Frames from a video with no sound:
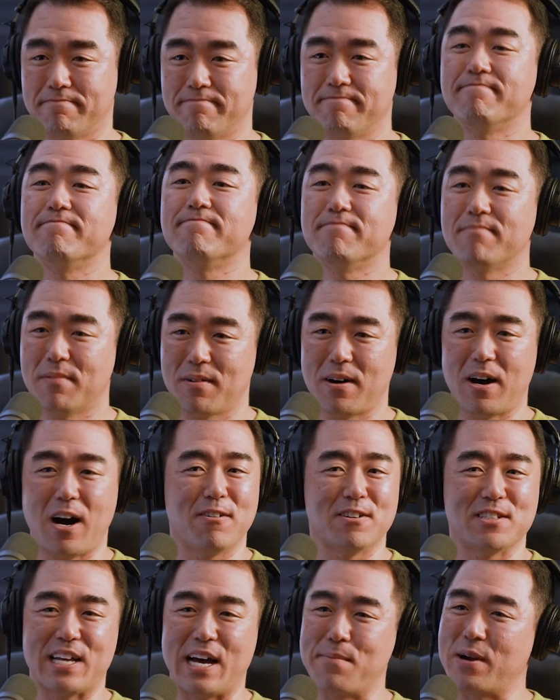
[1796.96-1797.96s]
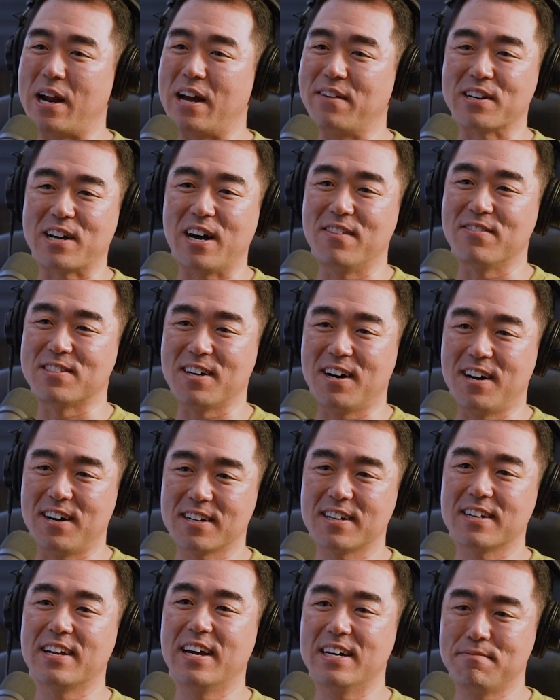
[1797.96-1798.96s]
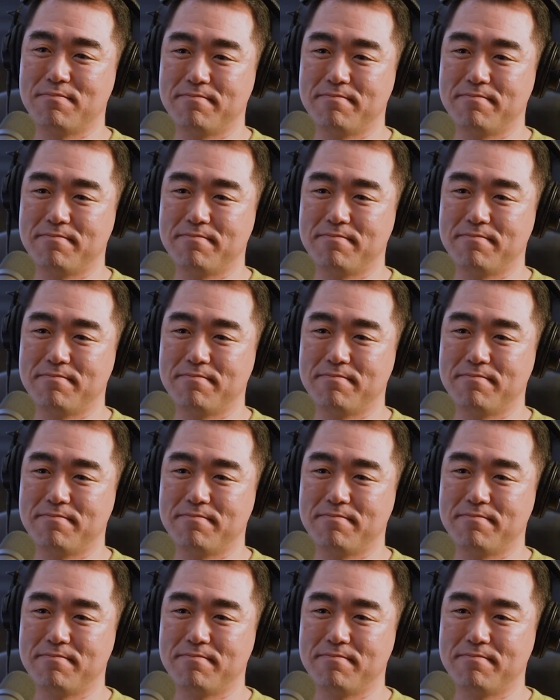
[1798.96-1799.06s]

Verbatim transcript: Yeah. You don't have to Always talk about it now, but talk. yeah,